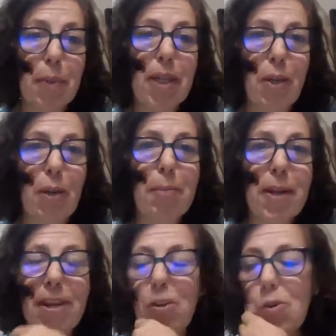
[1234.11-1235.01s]
But
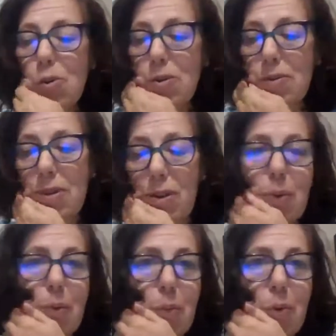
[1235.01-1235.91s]
I heard,
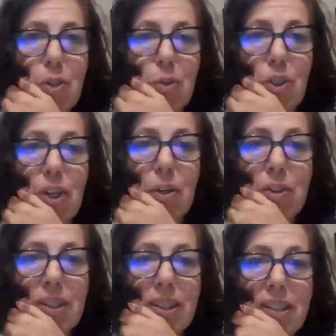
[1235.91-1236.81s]
when you
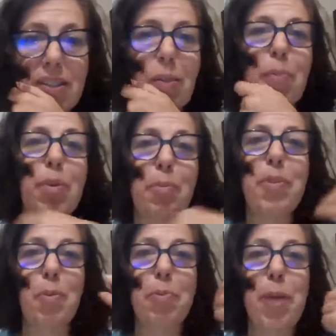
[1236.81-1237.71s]
shared, Danielle, some of
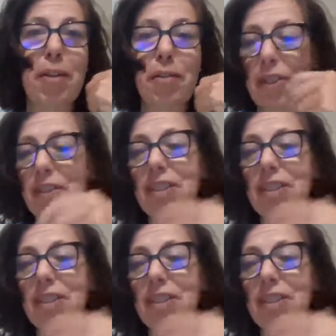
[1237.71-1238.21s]
their benefits.